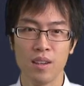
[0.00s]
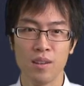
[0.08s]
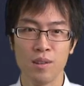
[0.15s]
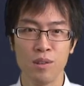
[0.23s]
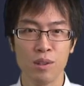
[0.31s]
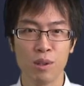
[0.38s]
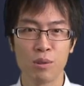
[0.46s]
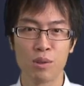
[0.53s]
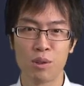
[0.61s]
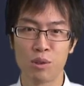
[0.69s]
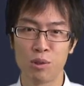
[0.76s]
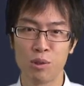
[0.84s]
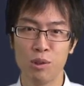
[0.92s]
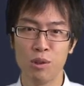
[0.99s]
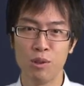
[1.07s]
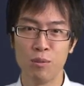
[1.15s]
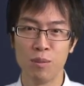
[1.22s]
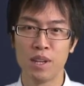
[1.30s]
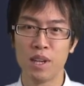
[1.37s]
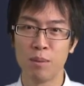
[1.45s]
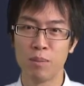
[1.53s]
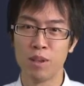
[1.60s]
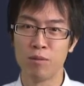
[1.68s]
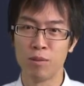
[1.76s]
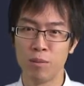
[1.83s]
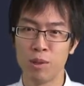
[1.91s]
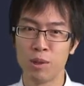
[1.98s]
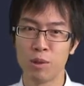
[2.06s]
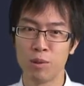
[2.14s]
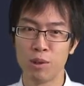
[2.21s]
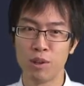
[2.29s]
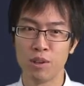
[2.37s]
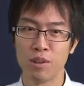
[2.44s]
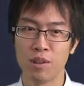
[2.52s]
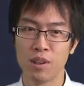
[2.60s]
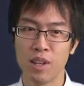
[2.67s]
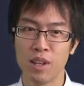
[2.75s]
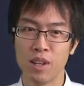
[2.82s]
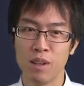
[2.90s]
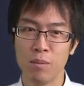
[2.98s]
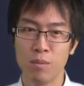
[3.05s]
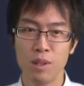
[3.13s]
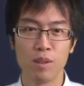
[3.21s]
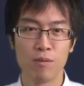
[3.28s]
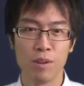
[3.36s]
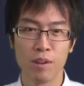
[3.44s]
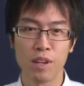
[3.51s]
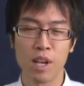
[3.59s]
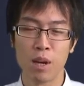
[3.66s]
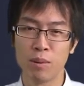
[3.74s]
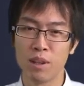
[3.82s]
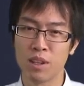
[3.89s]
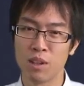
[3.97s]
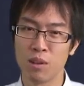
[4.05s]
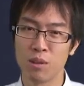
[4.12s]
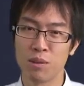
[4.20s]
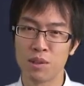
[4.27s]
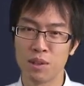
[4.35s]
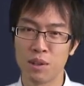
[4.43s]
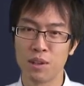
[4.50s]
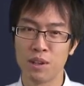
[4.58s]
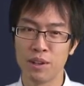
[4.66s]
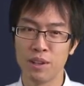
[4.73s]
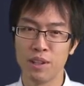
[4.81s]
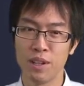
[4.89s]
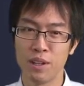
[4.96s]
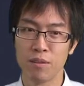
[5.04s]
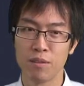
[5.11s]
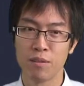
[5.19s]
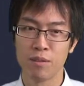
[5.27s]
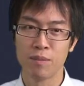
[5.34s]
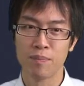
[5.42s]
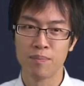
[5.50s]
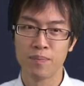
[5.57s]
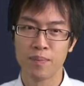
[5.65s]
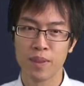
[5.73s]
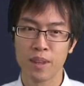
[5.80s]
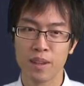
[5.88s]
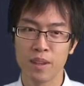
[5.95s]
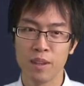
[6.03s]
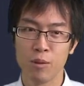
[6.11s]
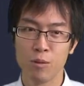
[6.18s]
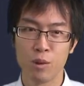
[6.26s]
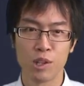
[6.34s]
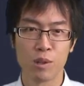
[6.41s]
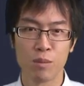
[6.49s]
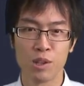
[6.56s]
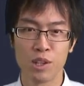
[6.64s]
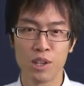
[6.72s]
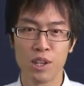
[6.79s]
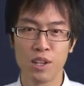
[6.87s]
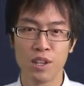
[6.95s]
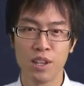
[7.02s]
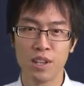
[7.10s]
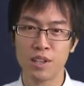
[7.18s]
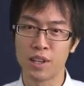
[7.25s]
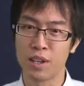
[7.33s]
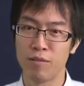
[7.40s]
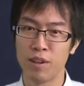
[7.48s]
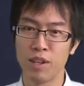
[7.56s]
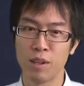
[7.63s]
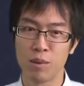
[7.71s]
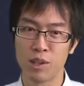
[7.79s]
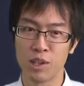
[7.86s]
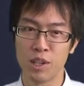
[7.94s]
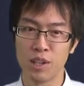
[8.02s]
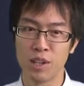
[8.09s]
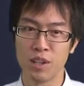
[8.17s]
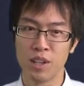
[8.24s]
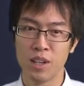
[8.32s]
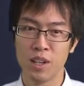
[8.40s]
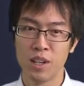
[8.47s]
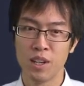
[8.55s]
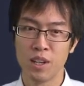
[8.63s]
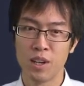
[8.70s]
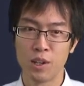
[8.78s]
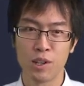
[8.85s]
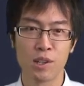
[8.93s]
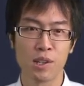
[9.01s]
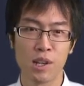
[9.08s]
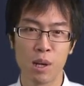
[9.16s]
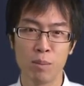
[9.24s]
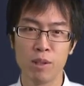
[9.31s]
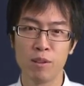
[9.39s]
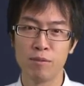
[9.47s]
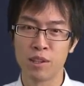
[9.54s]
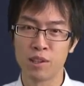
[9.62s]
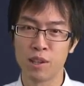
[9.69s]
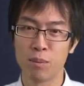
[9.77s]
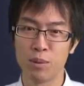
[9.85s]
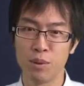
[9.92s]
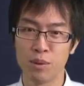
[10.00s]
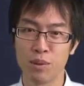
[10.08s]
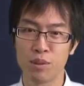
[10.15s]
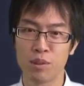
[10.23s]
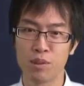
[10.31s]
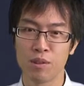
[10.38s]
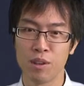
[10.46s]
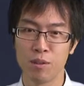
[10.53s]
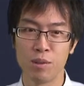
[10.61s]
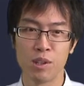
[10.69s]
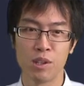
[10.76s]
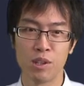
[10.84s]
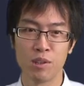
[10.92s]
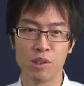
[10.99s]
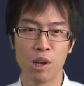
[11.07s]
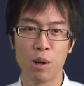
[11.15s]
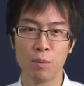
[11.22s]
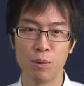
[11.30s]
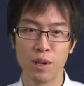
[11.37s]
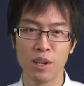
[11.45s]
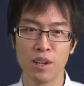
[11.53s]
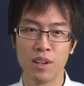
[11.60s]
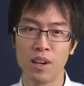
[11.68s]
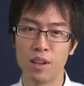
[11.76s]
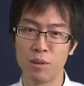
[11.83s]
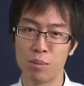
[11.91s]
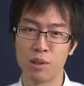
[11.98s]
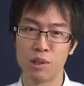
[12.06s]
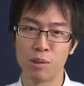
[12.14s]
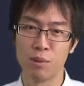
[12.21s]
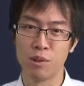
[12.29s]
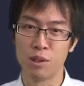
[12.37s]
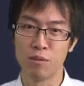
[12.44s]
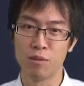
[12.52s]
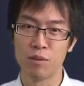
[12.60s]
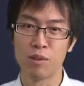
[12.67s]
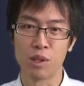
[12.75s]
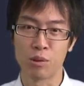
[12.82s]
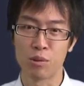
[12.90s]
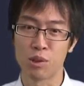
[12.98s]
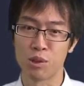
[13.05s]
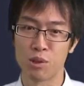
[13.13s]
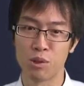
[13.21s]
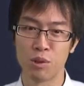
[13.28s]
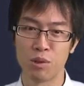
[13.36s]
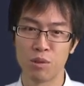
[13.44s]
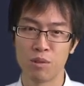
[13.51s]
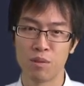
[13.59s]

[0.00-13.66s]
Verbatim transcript: Sequence control may not be a familiar word, but it's very commonly used in our daily life. Washing machine and ticket vending machine are just a couple of examples of machines that operate on the principle of sequence control.